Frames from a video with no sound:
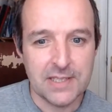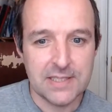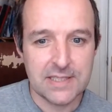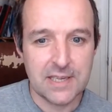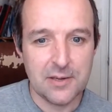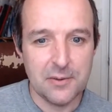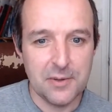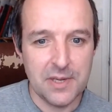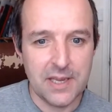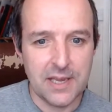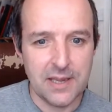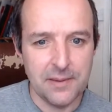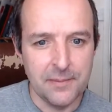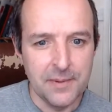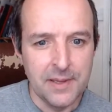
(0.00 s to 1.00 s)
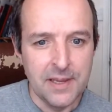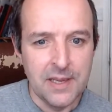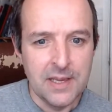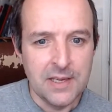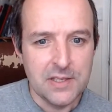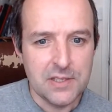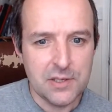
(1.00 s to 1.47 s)
So yeah,
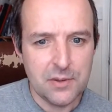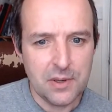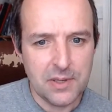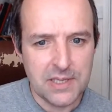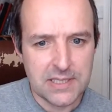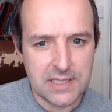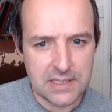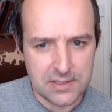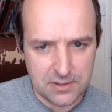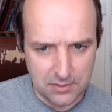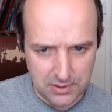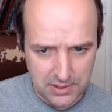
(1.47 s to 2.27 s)
do you only stick to